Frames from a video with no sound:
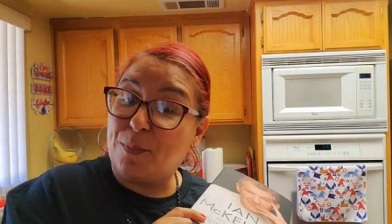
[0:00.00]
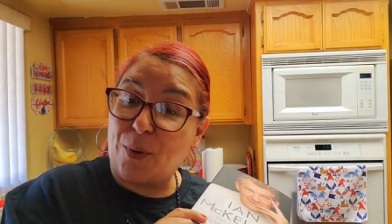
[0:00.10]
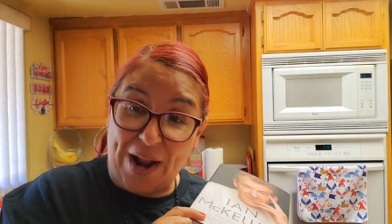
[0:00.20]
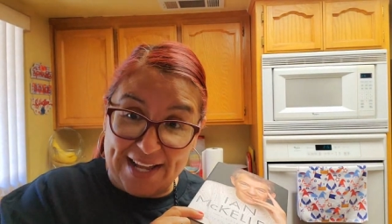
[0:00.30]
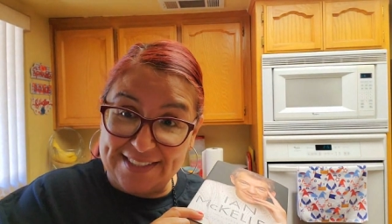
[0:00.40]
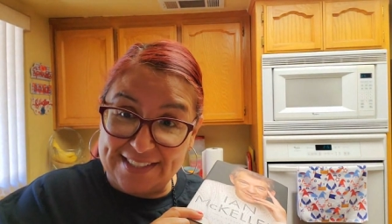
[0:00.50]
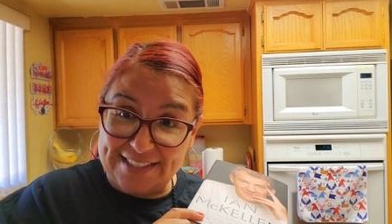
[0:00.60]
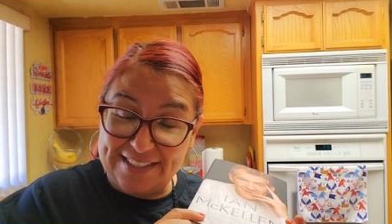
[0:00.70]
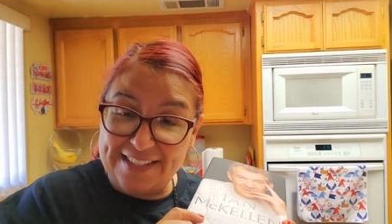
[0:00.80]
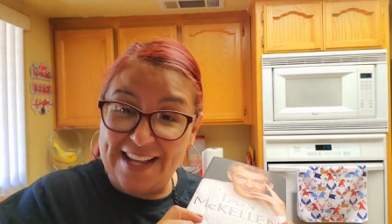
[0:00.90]

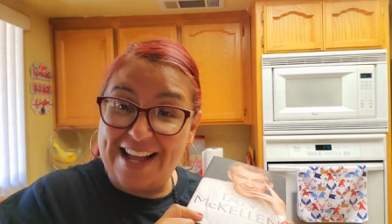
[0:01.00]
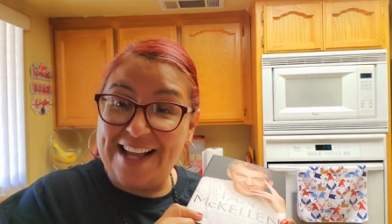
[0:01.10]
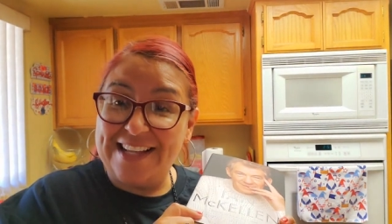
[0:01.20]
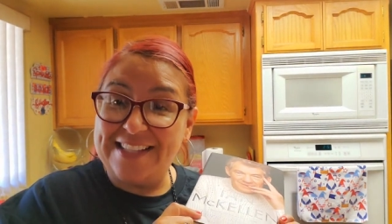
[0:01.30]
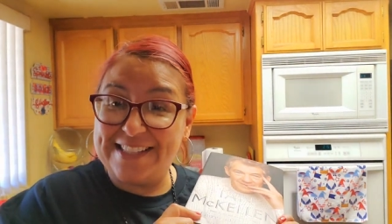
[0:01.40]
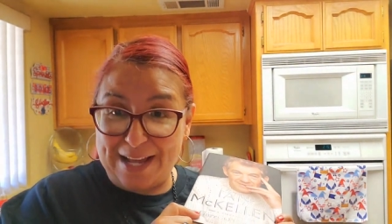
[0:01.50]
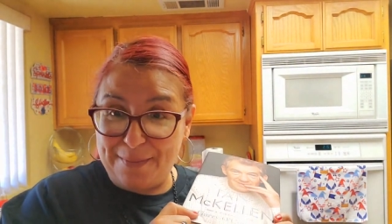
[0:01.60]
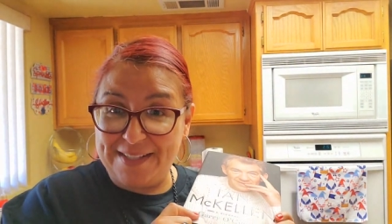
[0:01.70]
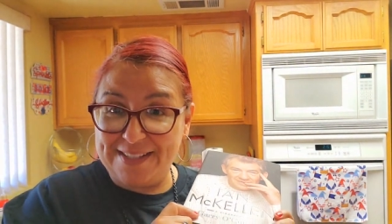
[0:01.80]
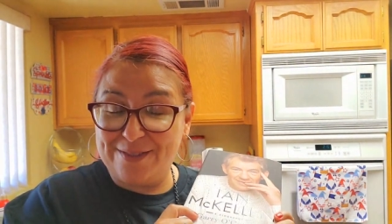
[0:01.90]
Brandon
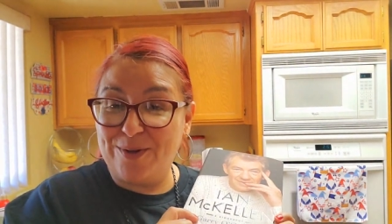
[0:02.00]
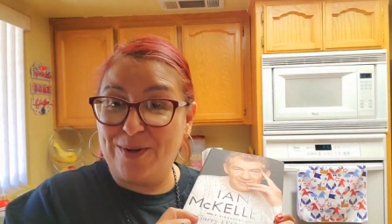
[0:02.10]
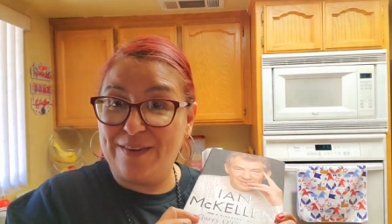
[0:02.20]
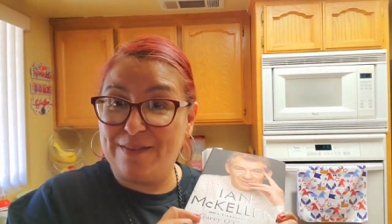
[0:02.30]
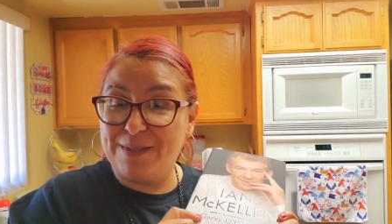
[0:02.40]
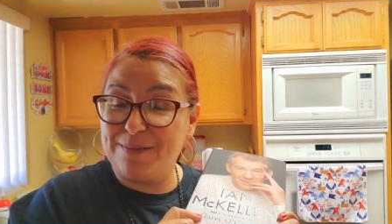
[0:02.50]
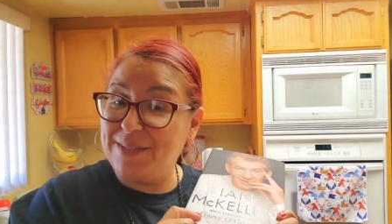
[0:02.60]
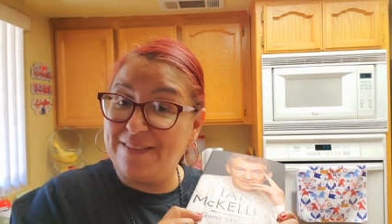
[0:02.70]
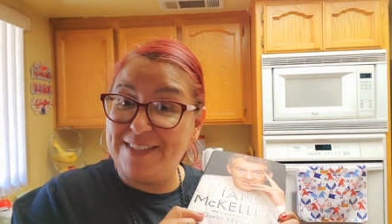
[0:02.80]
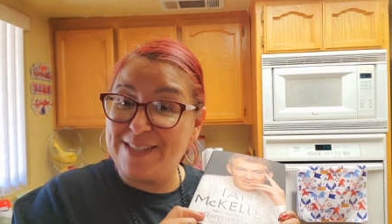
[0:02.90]
Stebbins, so go give him some
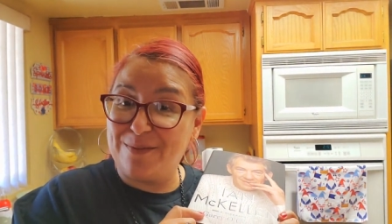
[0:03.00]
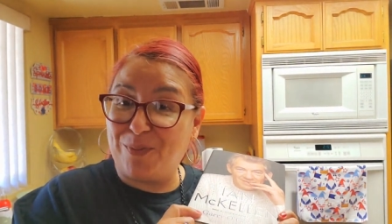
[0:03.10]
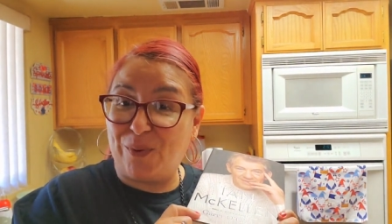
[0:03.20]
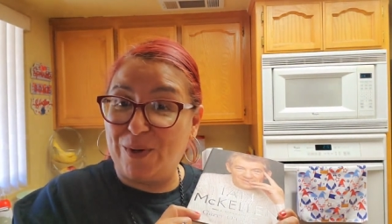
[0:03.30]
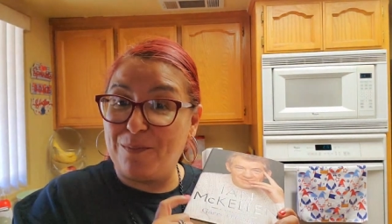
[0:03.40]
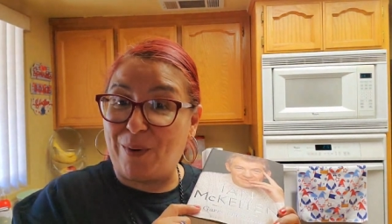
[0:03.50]
love and support.